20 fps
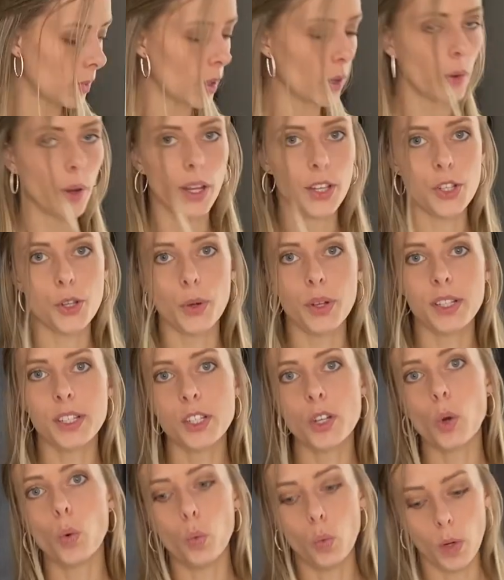Okay, so it's
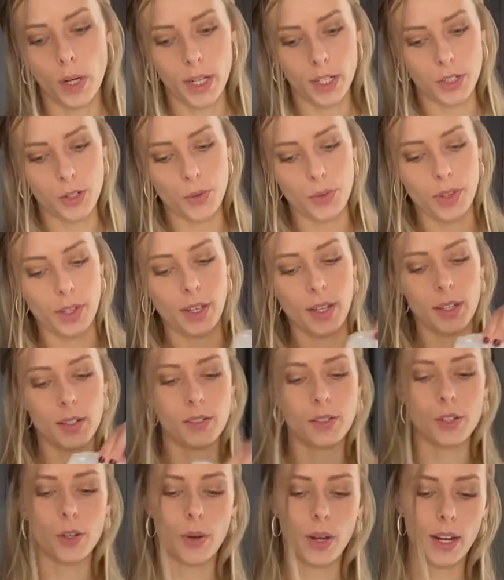still way too thin,
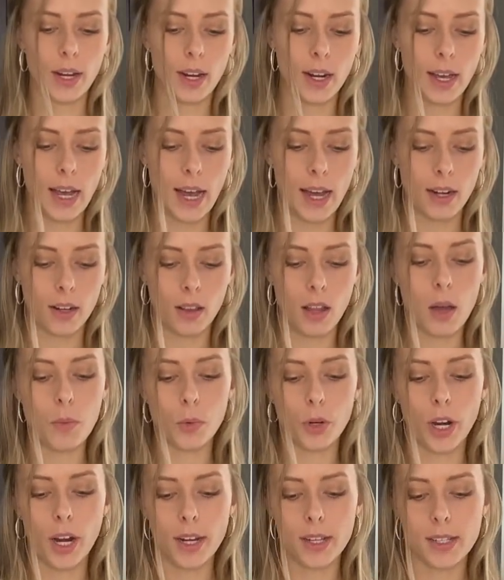so I gotta add a lot more
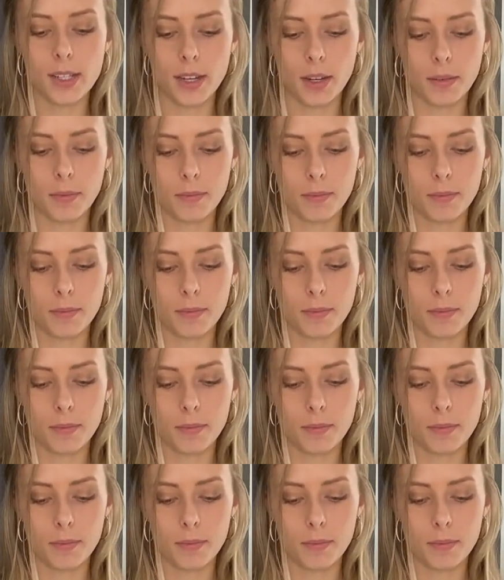icing.